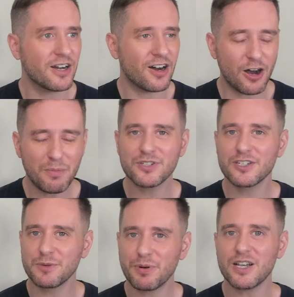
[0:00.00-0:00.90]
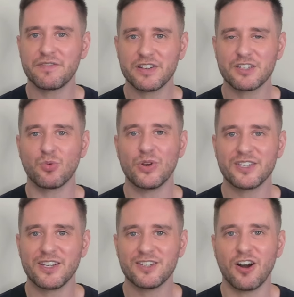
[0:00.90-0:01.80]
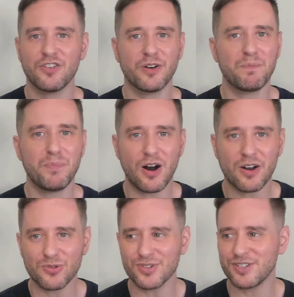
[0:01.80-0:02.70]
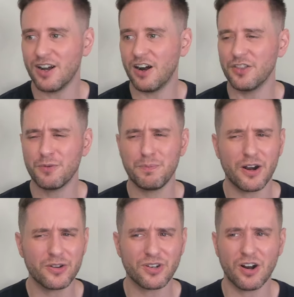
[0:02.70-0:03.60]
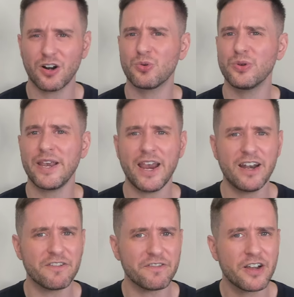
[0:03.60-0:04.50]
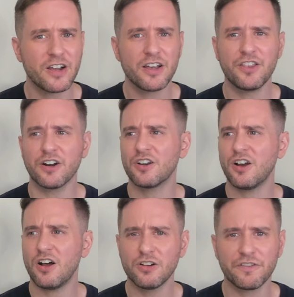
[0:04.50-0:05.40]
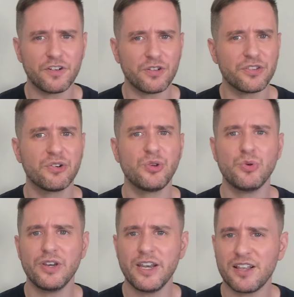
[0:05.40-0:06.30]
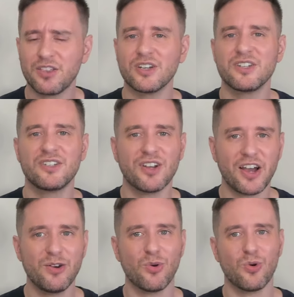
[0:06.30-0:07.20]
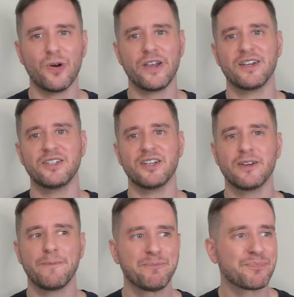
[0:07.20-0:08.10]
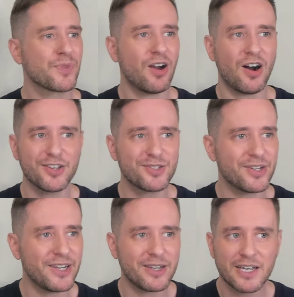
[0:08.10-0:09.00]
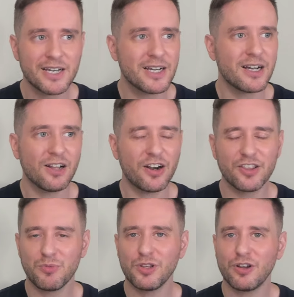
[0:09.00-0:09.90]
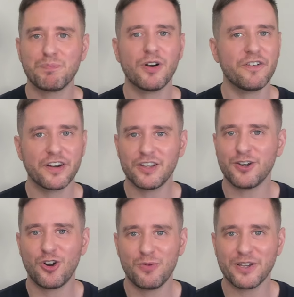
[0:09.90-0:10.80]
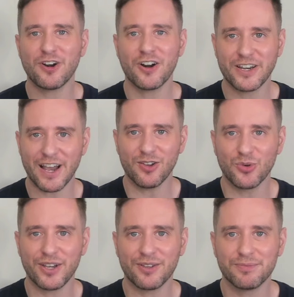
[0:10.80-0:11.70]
almost as impressive as their whiskeys are their bottles. Their bottles are creative, they're colorful, they're unique, they're design oriented. Honestly, a lot of them would look perfectly at home in an art gallery.